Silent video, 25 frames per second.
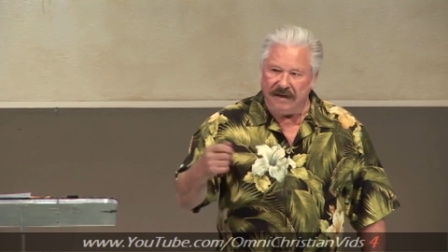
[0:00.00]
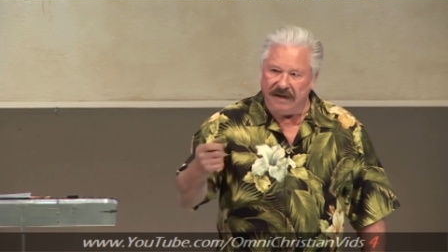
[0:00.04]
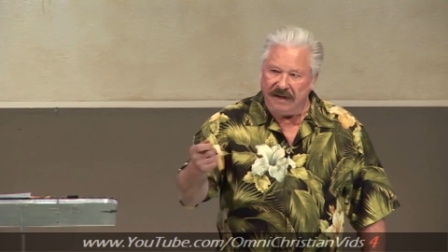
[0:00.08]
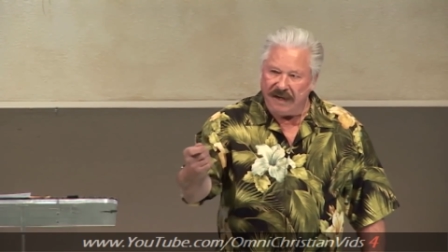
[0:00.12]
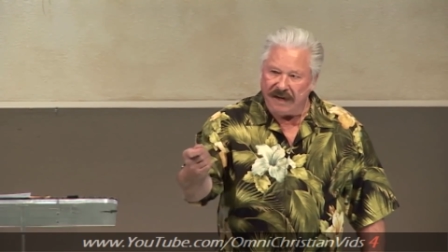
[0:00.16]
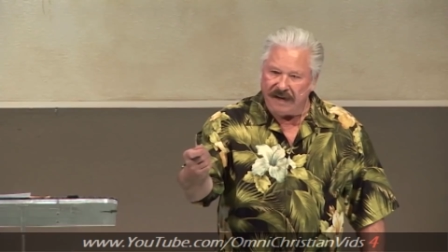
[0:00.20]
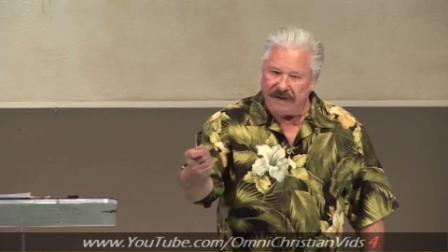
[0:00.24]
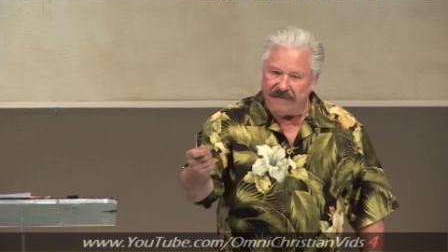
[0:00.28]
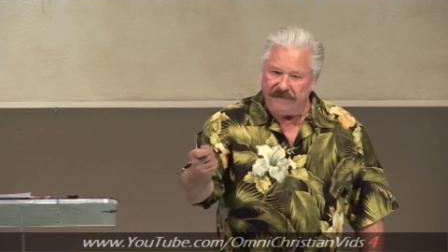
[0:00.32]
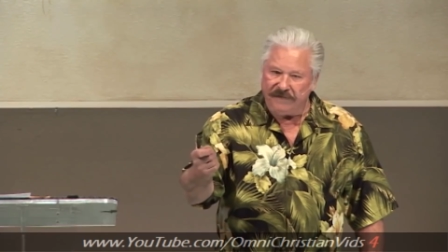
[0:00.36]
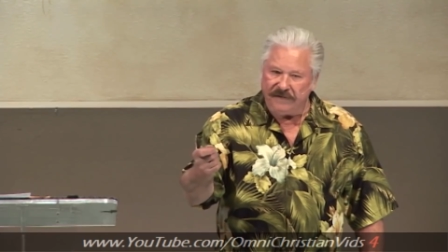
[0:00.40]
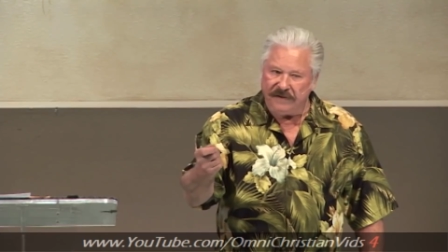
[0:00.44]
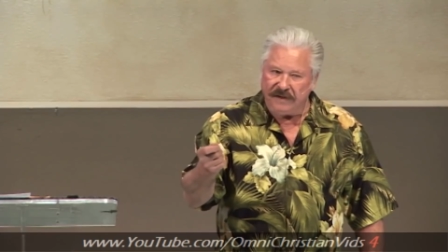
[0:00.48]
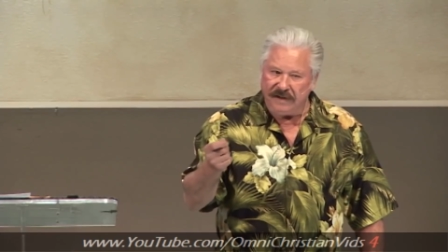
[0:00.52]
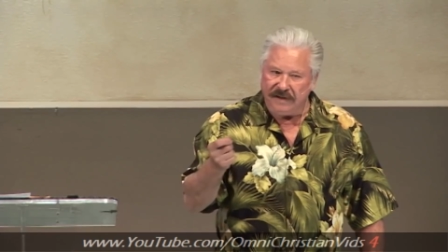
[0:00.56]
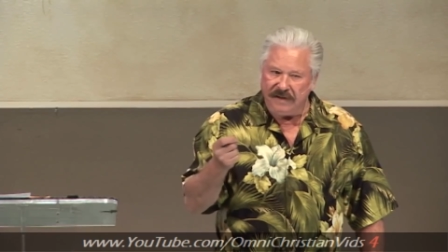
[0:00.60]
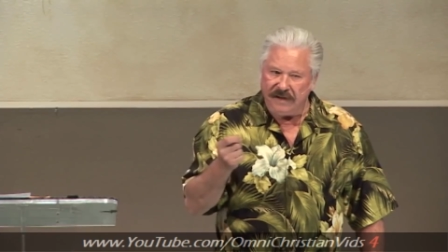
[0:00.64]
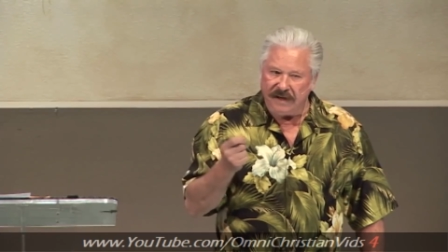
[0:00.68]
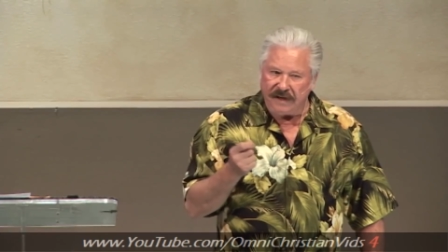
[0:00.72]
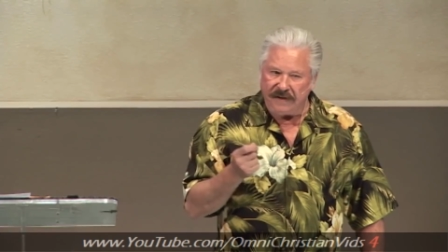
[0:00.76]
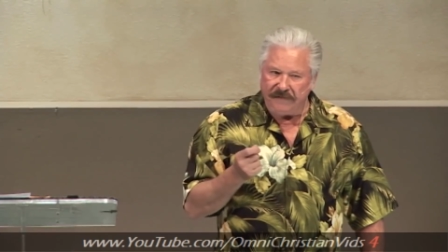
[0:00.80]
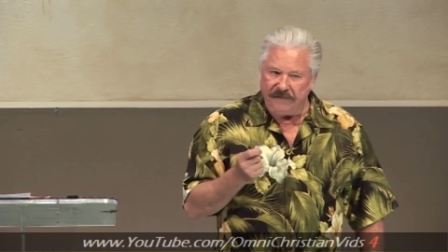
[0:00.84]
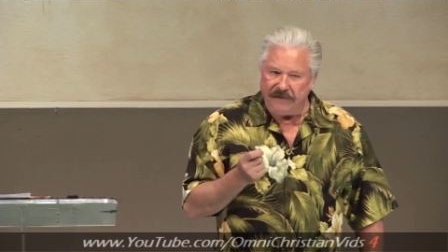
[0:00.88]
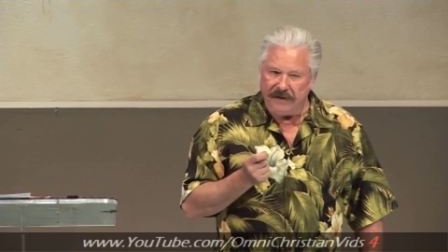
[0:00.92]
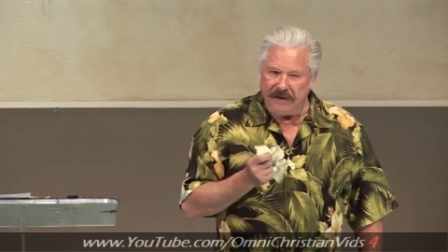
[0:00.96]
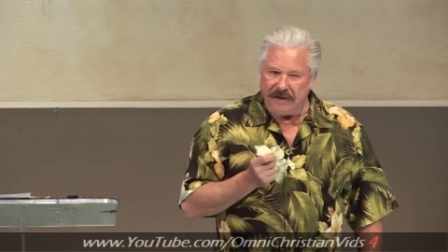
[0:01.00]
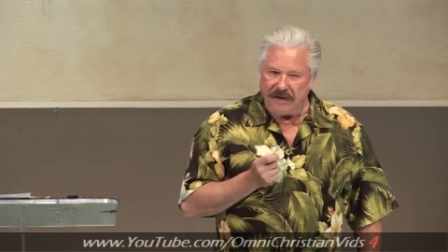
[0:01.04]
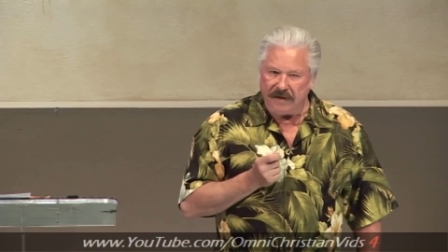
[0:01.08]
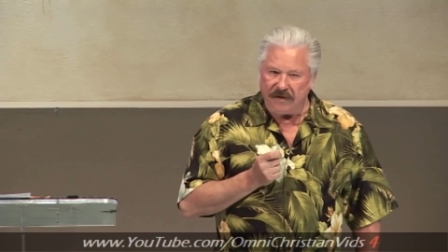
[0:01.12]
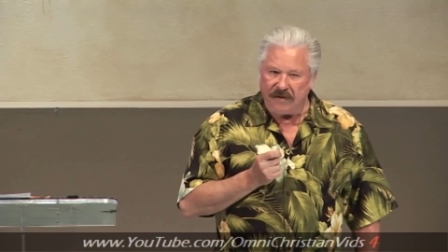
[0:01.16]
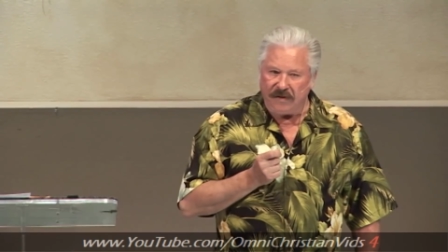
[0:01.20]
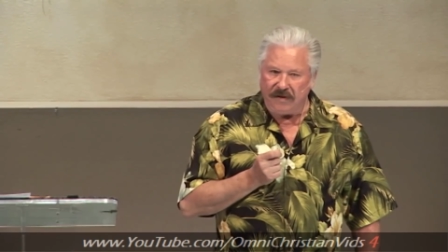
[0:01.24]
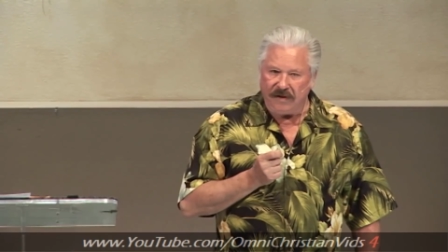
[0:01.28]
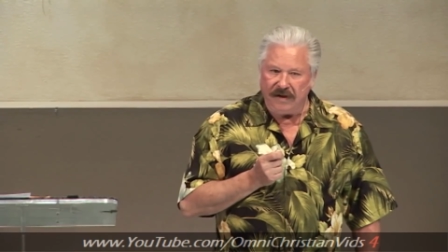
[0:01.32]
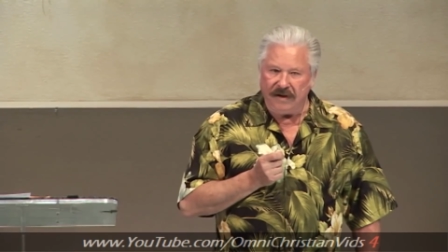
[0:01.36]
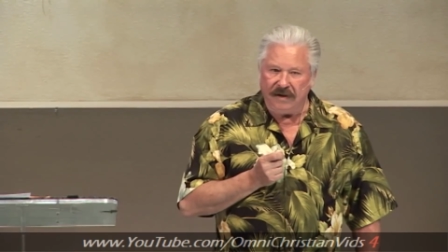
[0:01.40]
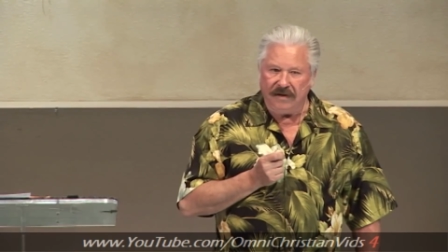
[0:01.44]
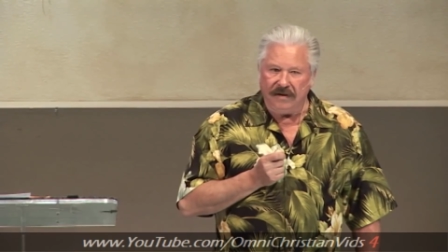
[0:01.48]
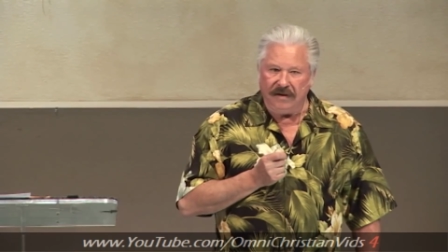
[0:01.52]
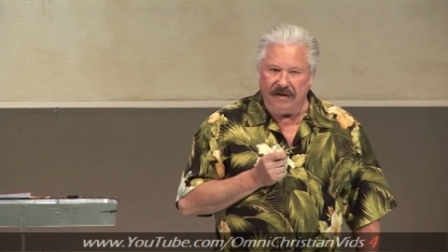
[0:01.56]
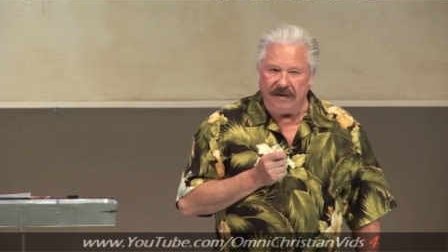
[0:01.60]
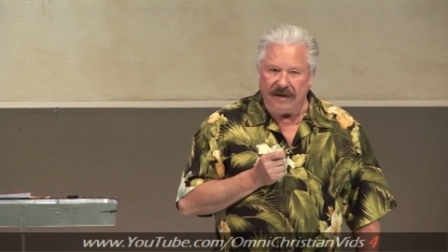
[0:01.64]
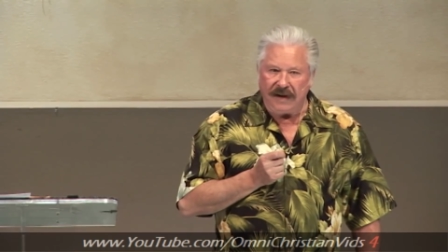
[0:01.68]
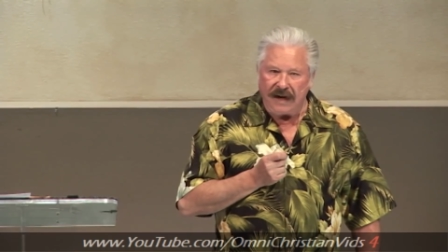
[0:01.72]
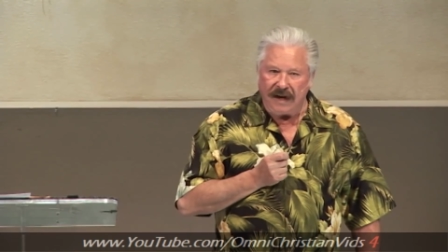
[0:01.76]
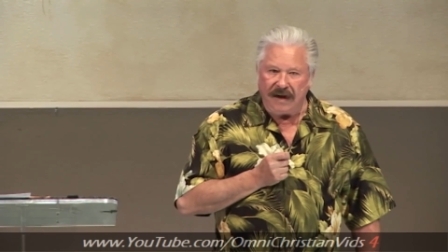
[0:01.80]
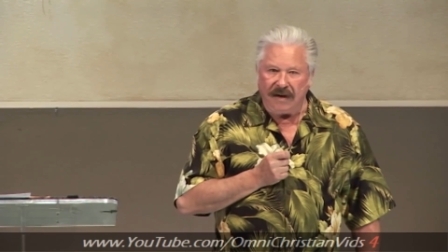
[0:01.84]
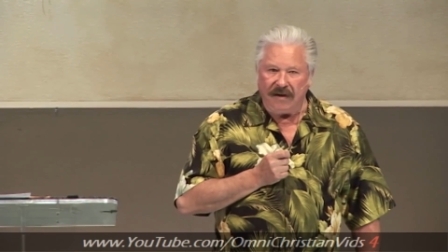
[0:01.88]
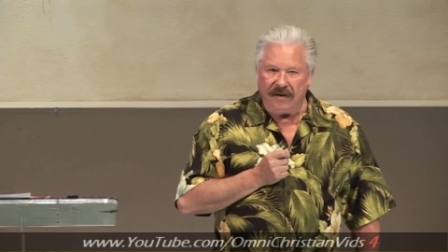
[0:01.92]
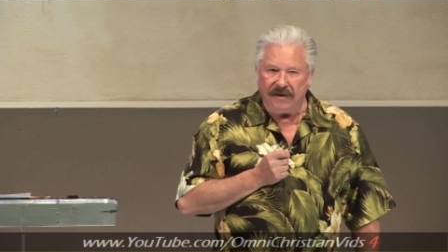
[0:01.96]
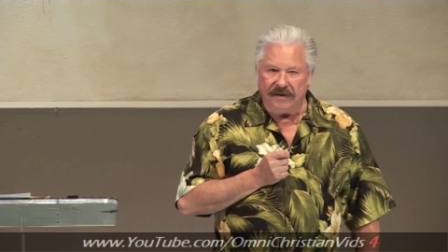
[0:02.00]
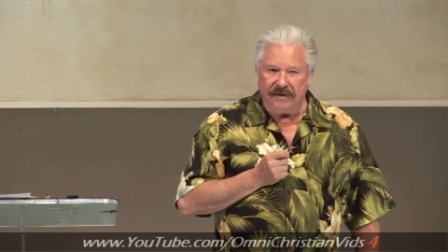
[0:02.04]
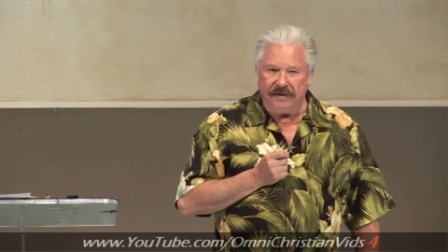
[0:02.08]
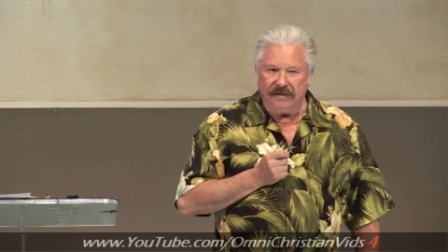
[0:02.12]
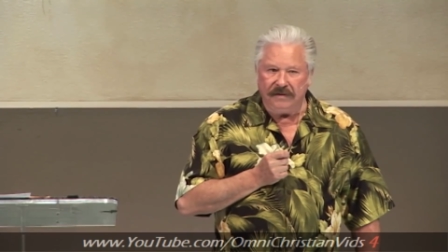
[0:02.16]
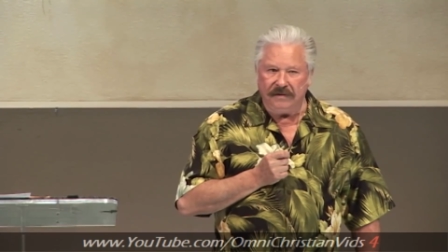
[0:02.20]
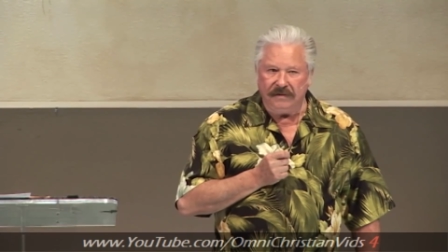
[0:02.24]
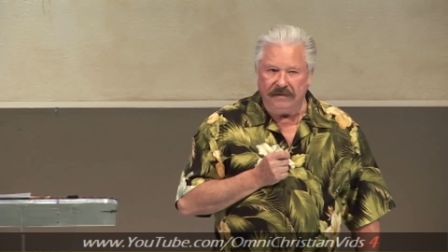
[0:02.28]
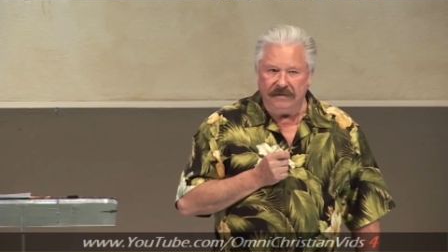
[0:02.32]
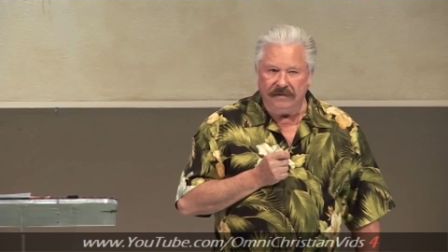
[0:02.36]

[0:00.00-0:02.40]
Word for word: left a definite article out,